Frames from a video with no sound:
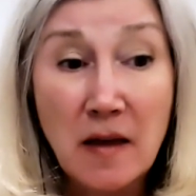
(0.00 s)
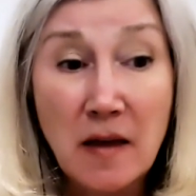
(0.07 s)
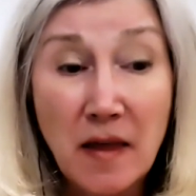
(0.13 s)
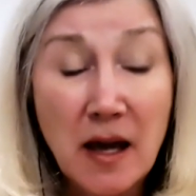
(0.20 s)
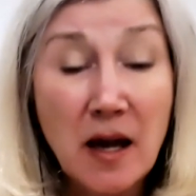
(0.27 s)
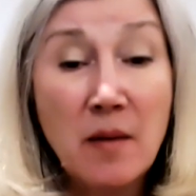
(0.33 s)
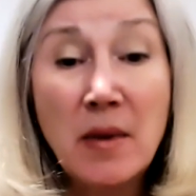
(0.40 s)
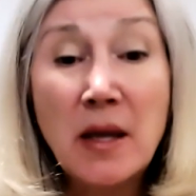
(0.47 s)
They
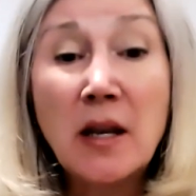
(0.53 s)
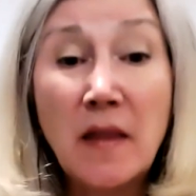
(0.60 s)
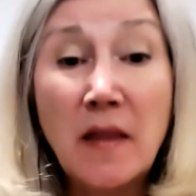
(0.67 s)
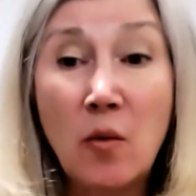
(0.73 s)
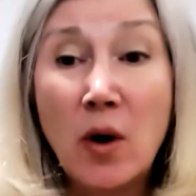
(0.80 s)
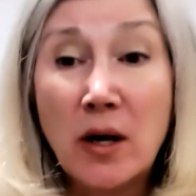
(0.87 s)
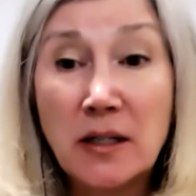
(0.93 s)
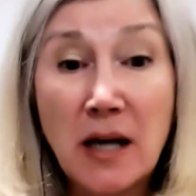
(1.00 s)
come in and they
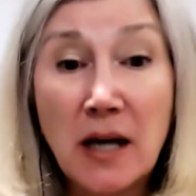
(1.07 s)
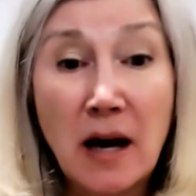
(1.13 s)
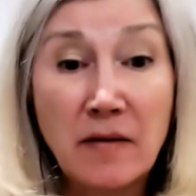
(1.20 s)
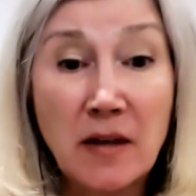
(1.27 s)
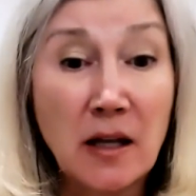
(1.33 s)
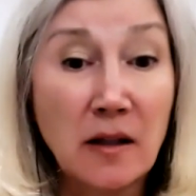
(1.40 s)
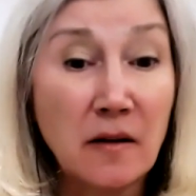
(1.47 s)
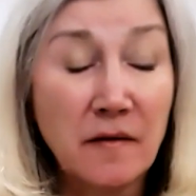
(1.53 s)
want to have
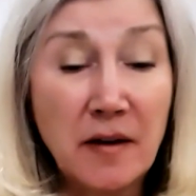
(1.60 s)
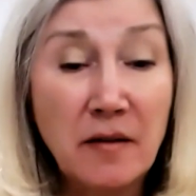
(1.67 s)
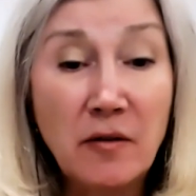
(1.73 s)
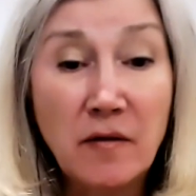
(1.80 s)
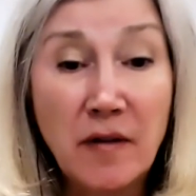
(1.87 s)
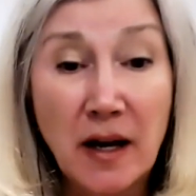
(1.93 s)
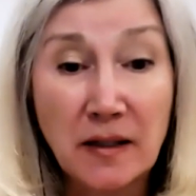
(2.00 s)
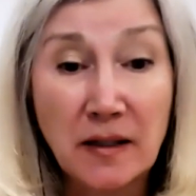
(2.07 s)
the yellow fever
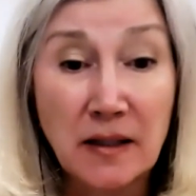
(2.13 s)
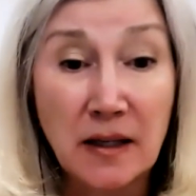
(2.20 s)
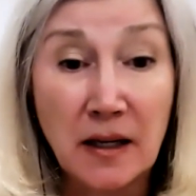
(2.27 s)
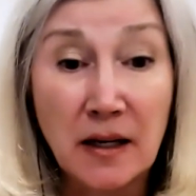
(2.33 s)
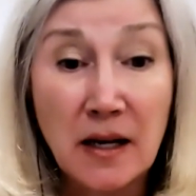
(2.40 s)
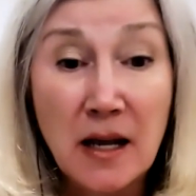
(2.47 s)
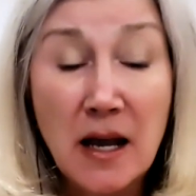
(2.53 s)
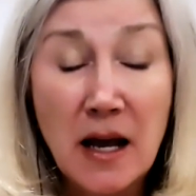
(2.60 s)
vaccine.